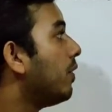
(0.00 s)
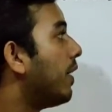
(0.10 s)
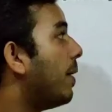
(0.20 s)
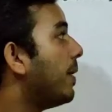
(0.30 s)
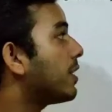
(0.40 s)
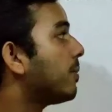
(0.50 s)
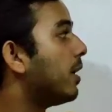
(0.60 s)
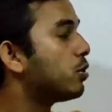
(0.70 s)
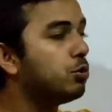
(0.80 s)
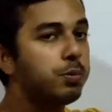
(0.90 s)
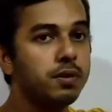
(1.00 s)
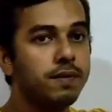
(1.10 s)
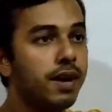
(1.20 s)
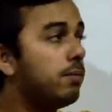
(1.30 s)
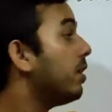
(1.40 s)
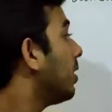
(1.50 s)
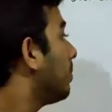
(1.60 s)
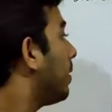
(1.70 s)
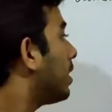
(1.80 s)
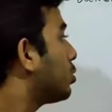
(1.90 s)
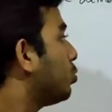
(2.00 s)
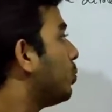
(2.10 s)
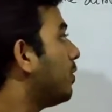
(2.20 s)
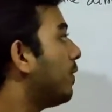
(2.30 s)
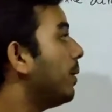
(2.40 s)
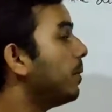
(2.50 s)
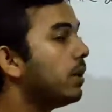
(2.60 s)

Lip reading: 5x plus 2.5 plus 2.5,